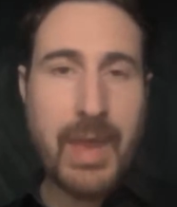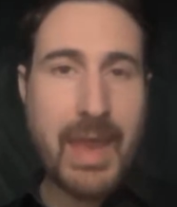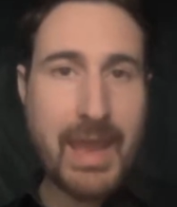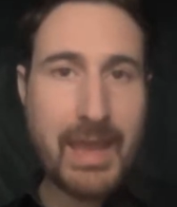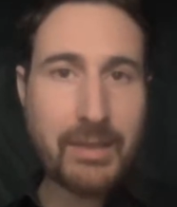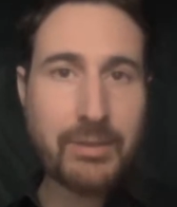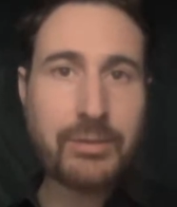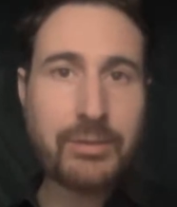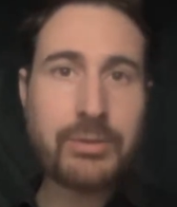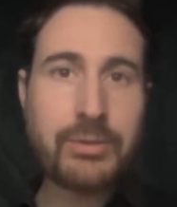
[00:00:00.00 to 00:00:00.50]

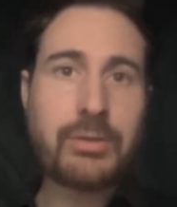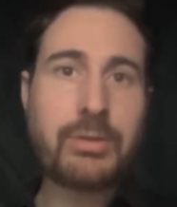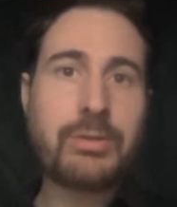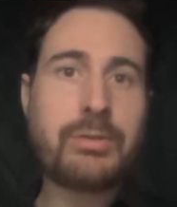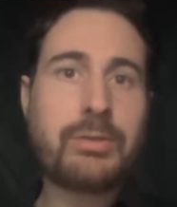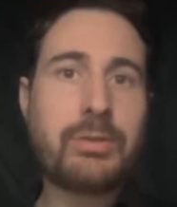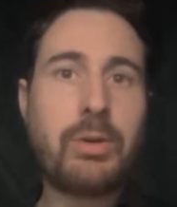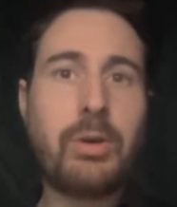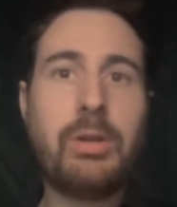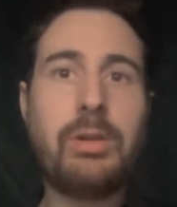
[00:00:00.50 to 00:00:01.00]

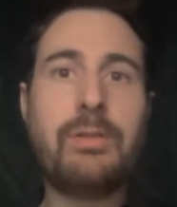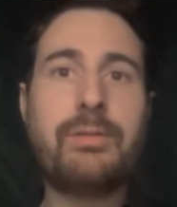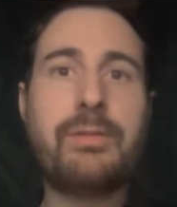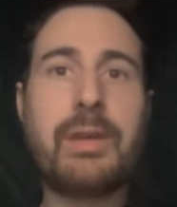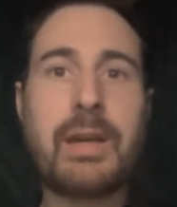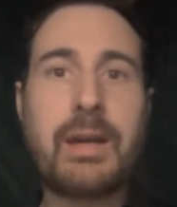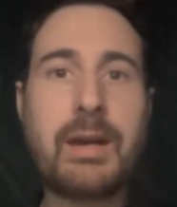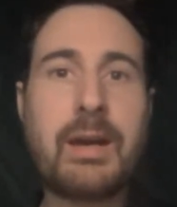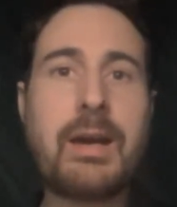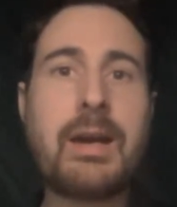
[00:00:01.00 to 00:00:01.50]
answers to all of
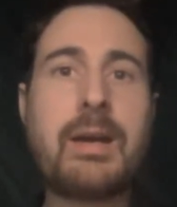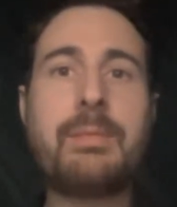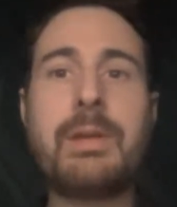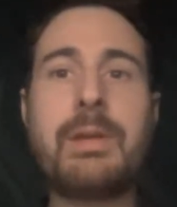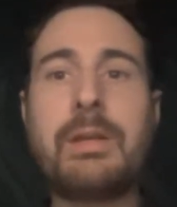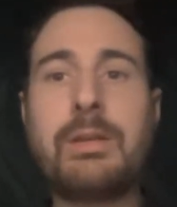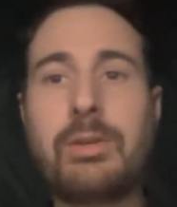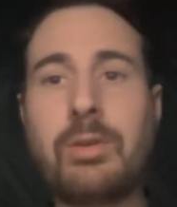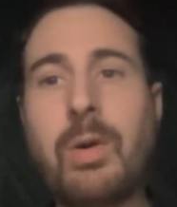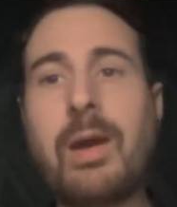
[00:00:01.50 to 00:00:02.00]
the
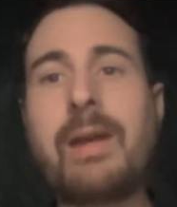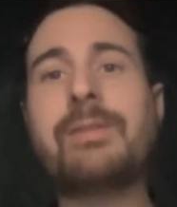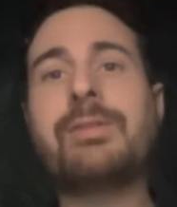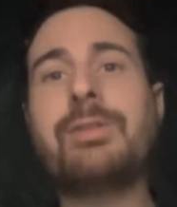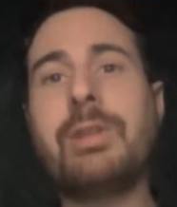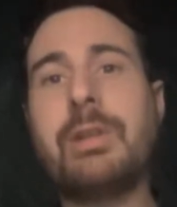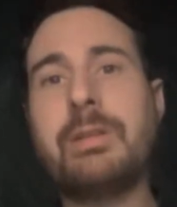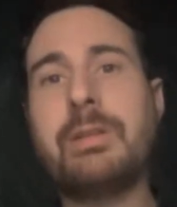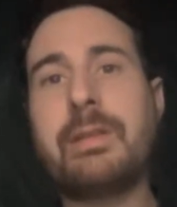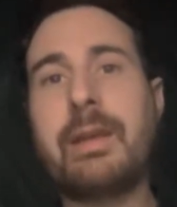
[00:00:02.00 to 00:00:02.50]
common
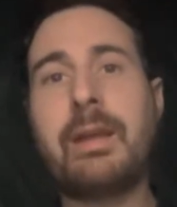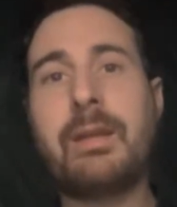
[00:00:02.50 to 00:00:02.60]
questions